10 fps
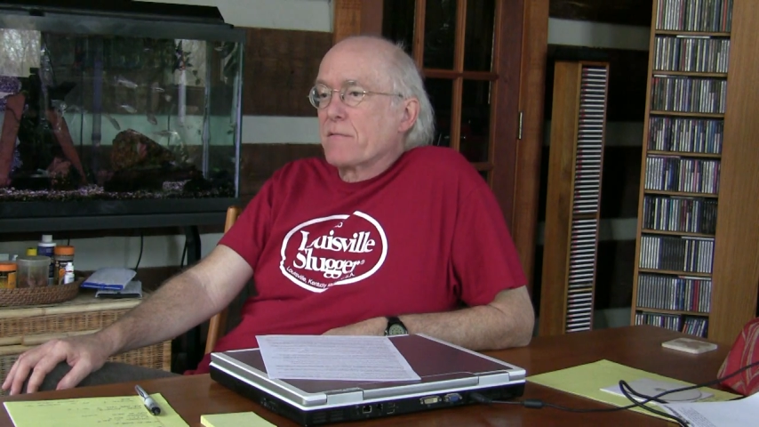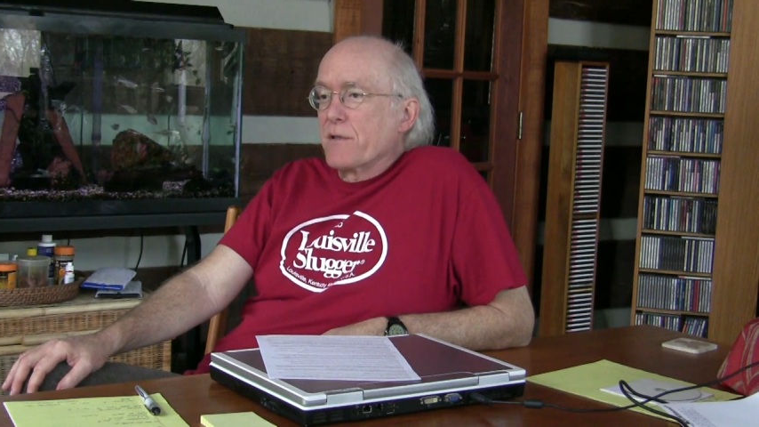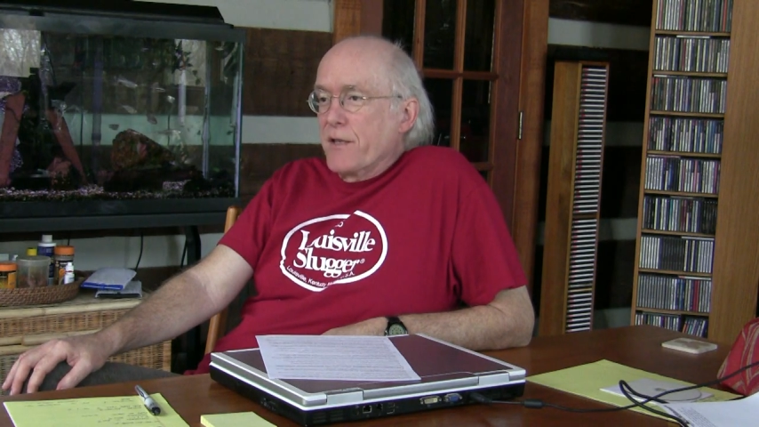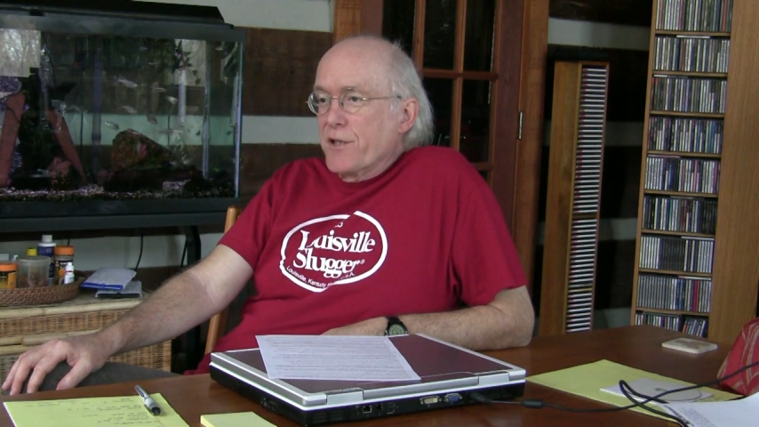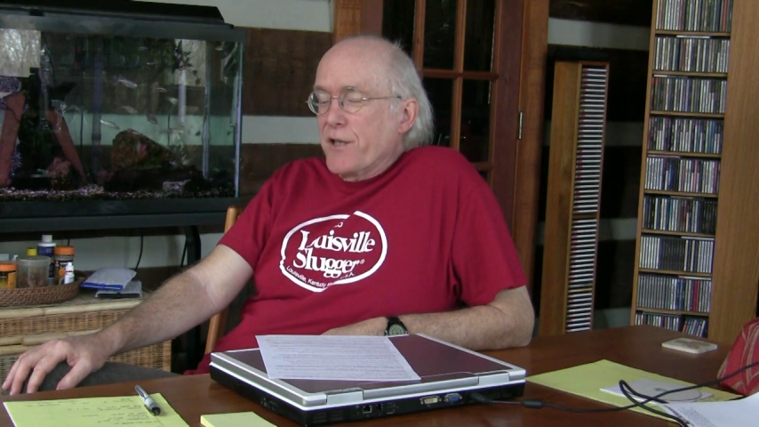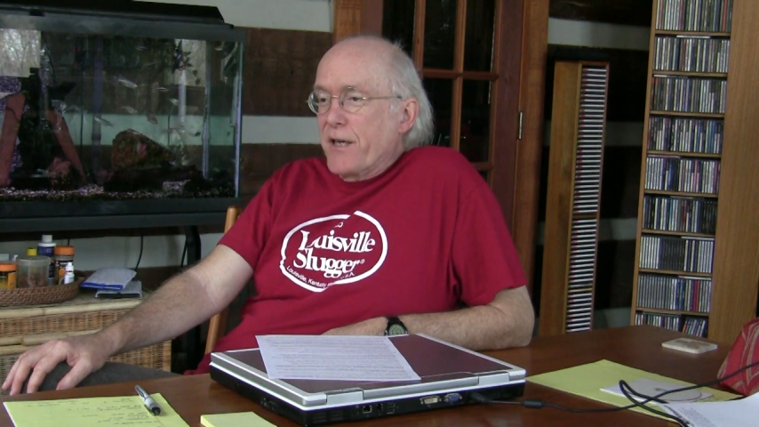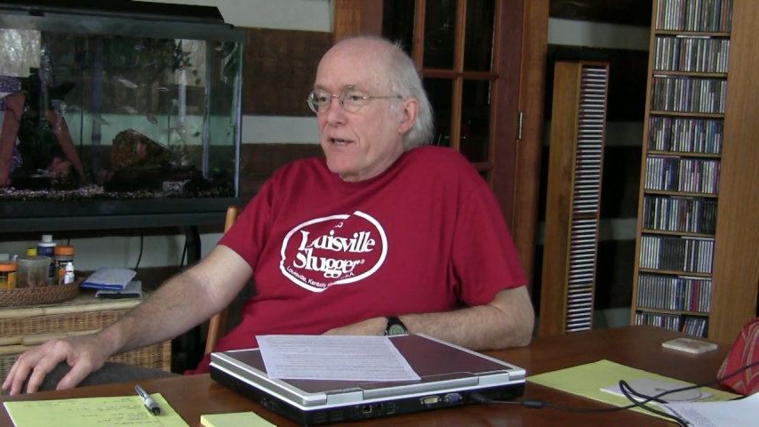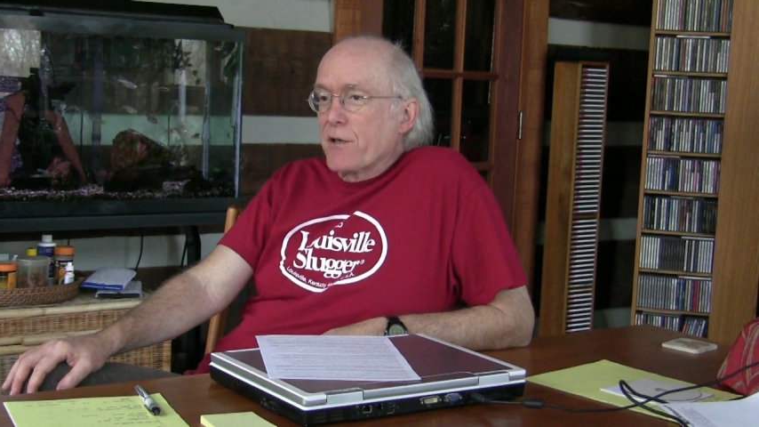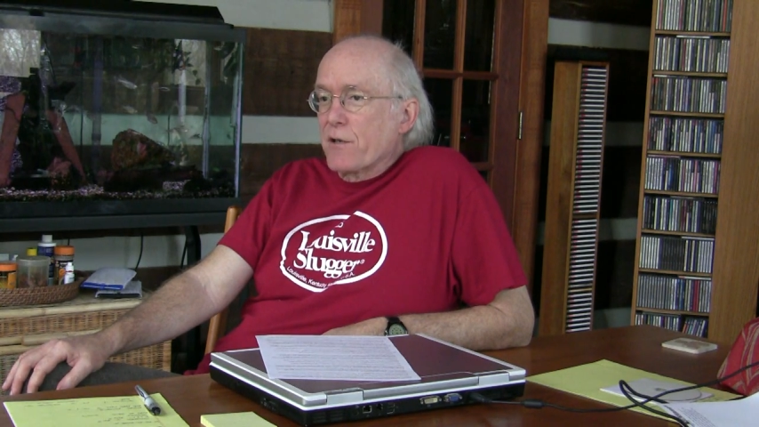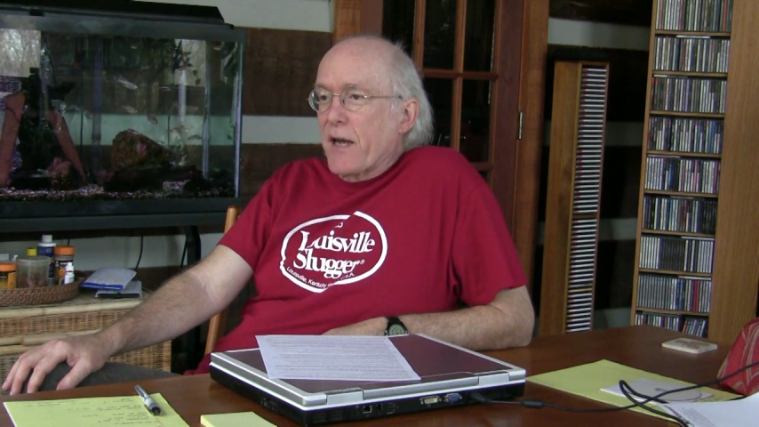to Disney,
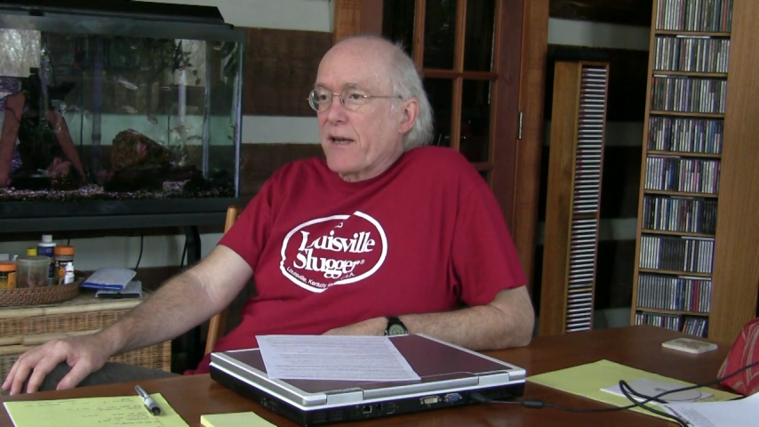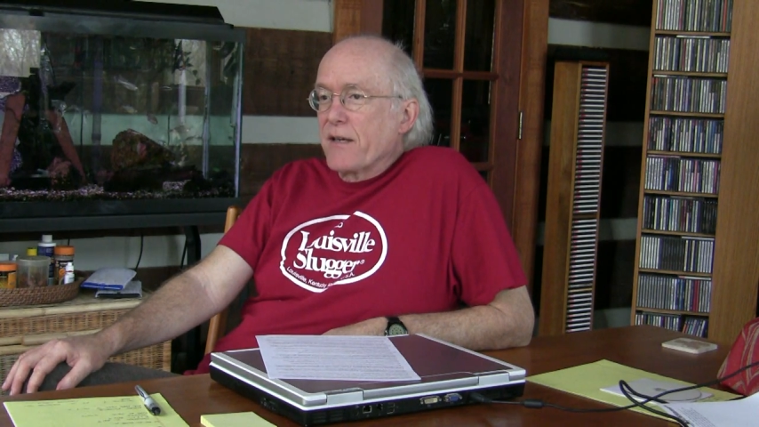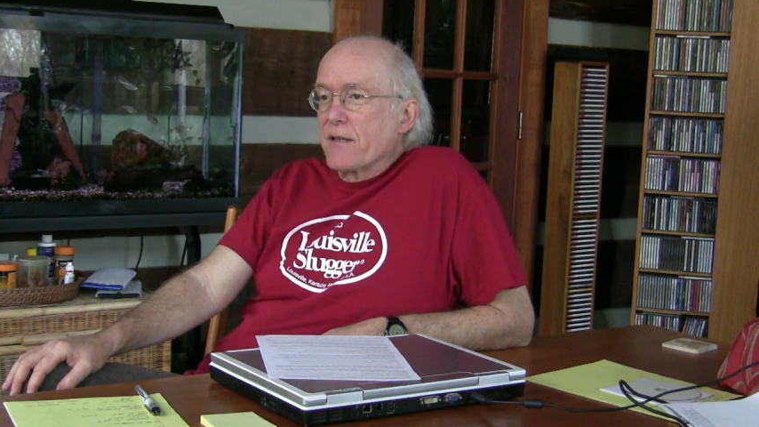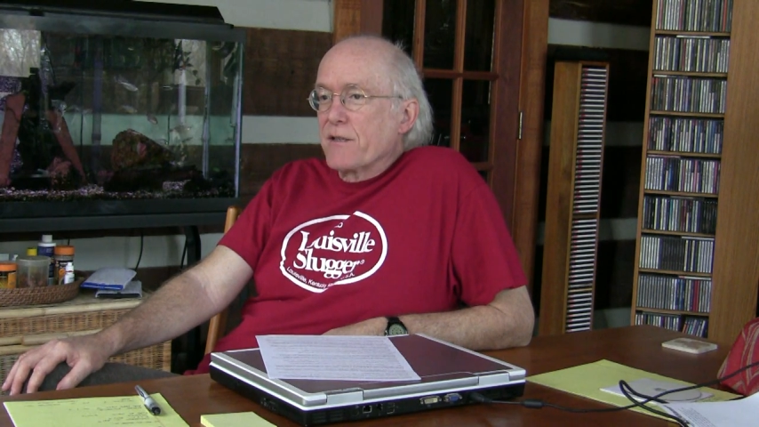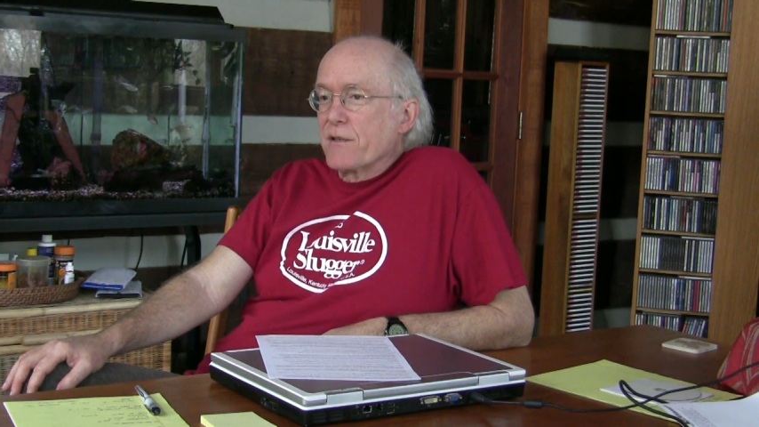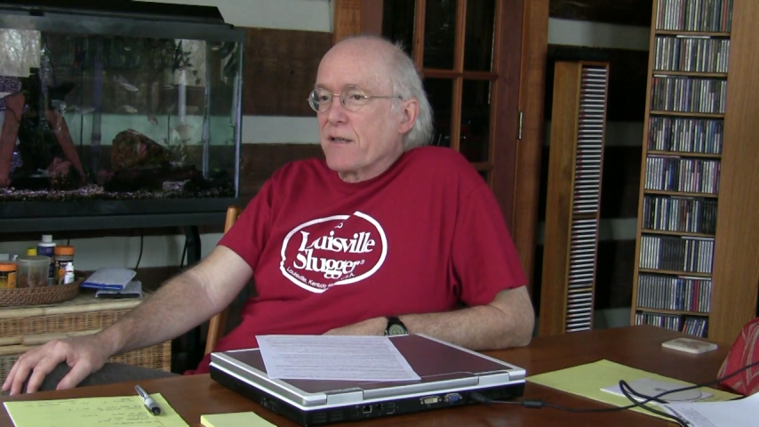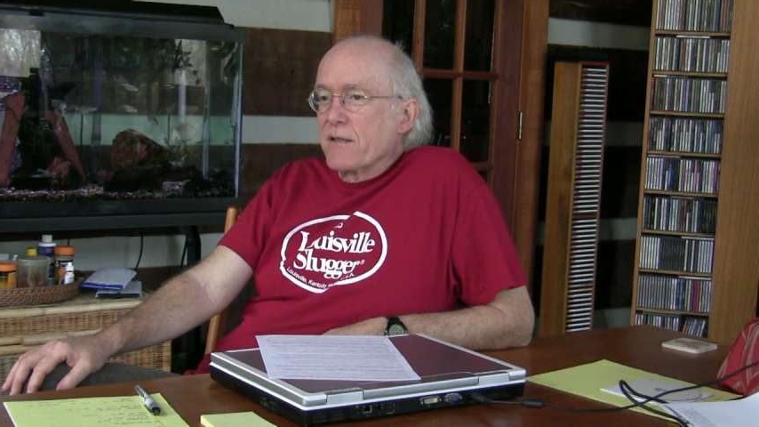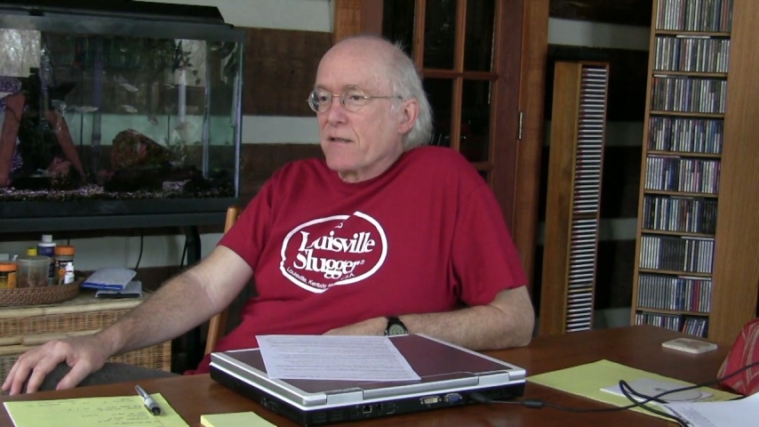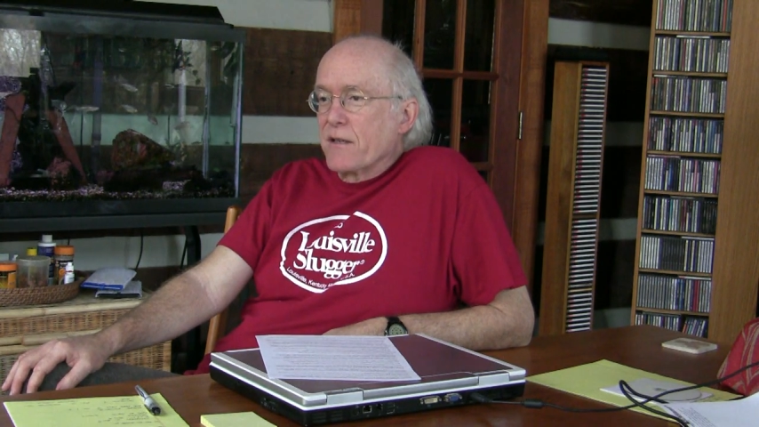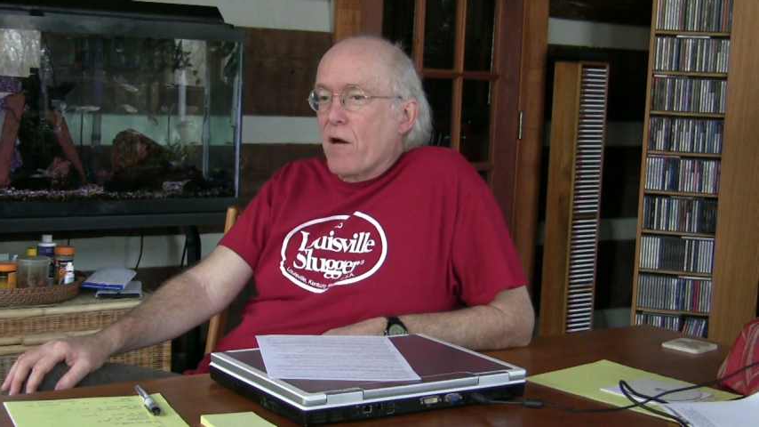it looked like
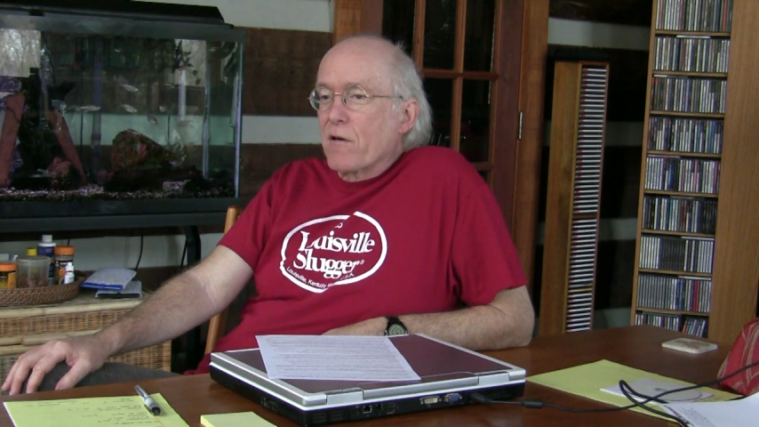an